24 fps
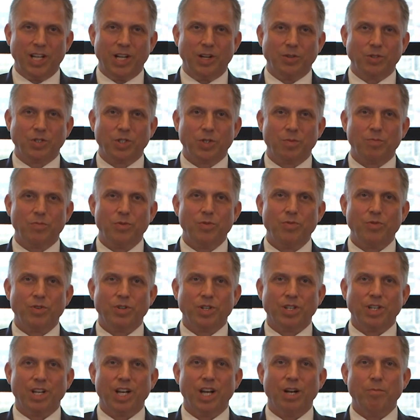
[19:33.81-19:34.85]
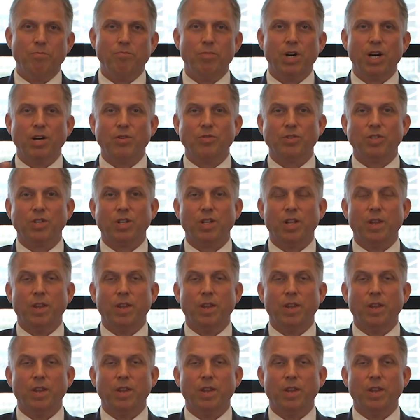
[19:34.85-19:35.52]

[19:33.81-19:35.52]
outspoken about